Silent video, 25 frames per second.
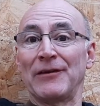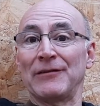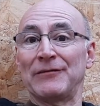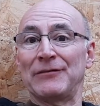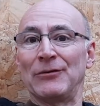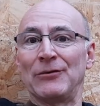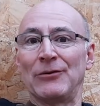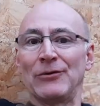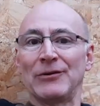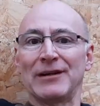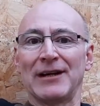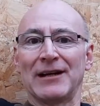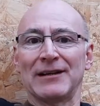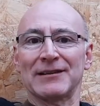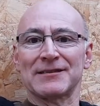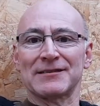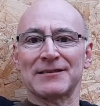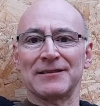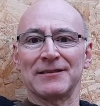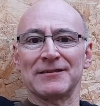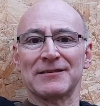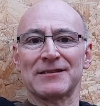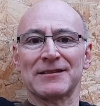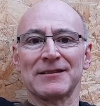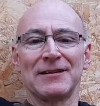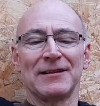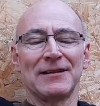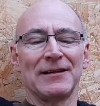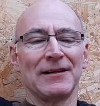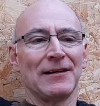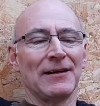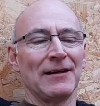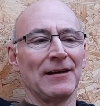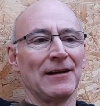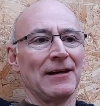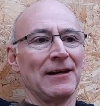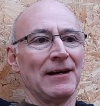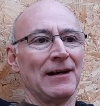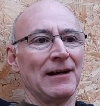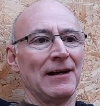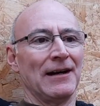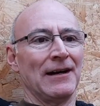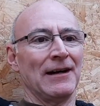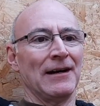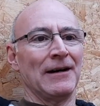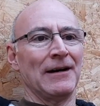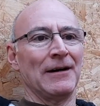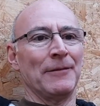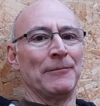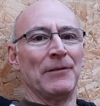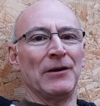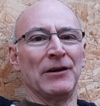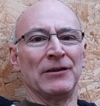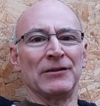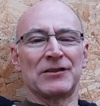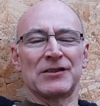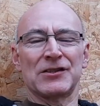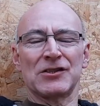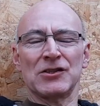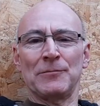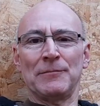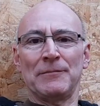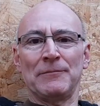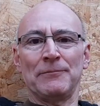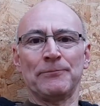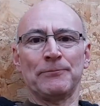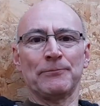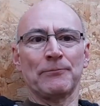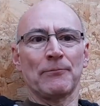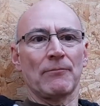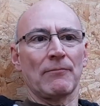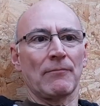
forecasters, and some